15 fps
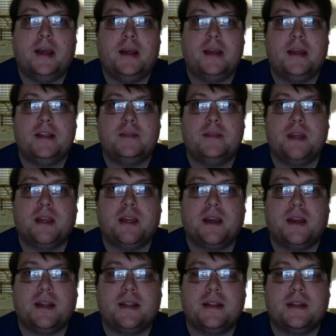is
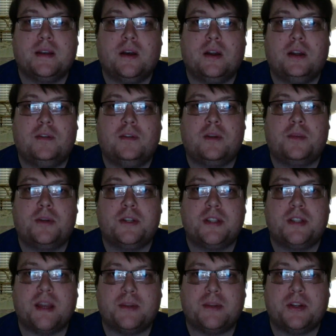because all of our
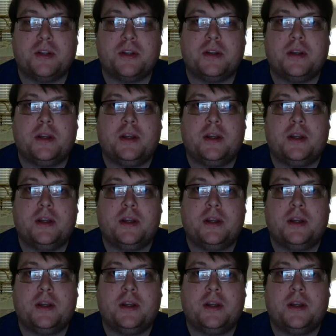perception